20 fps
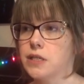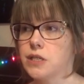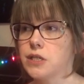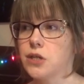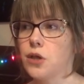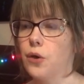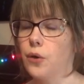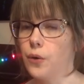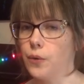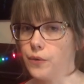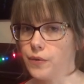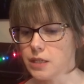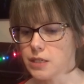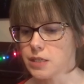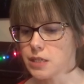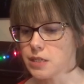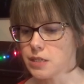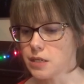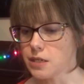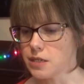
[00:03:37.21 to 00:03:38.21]
So
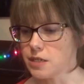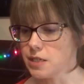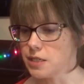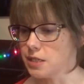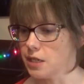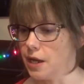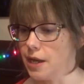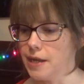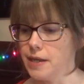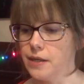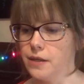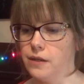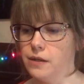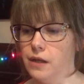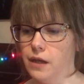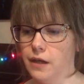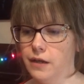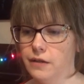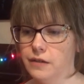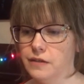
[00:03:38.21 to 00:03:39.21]
this is a
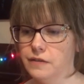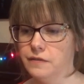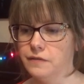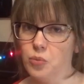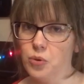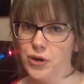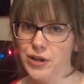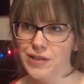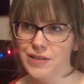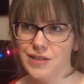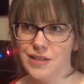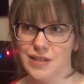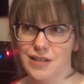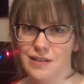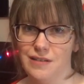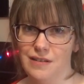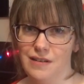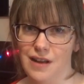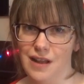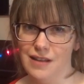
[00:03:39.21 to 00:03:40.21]
style of prints
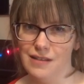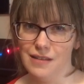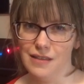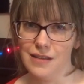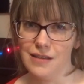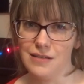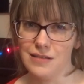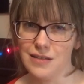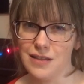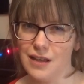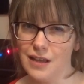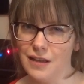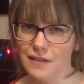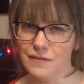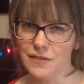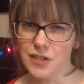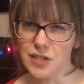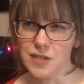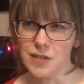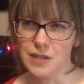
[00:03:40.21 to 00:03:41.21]
and, and things that
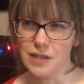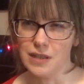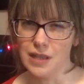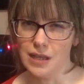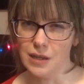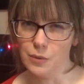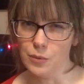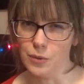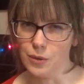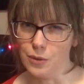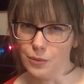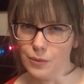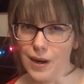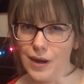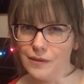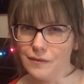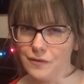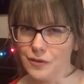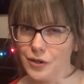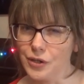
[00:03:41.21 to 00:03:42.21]
have just, they were
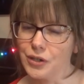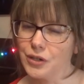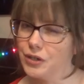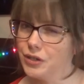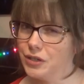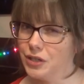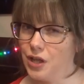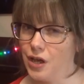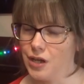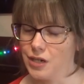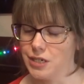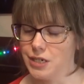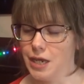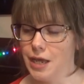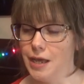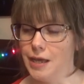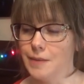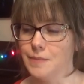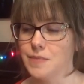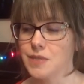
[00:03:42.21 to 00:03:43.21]
around for a good long
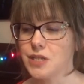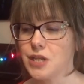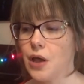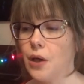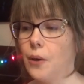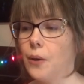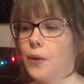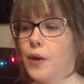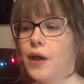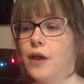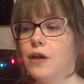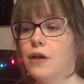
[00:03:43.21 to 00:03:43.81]
time. So